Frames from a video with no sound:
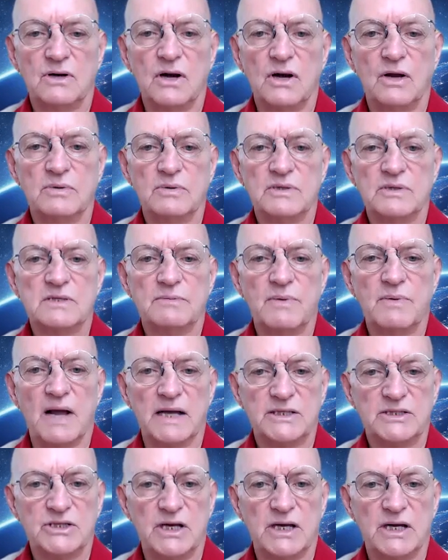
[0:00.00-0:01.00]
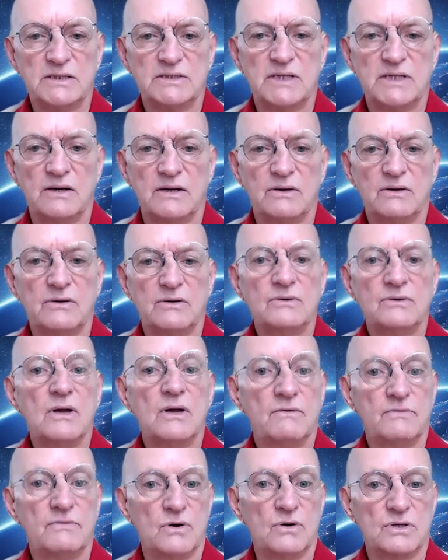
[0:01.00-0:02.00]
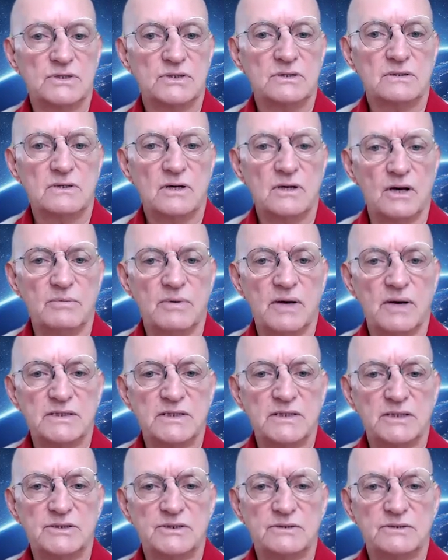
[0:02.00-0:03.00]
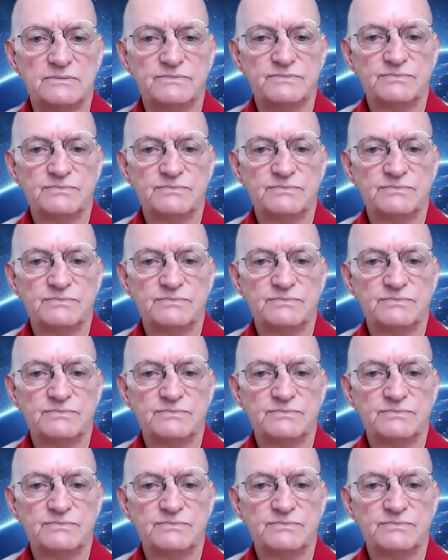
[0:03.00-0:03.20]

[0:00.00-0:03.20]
global supply chains and on, of course, globalization.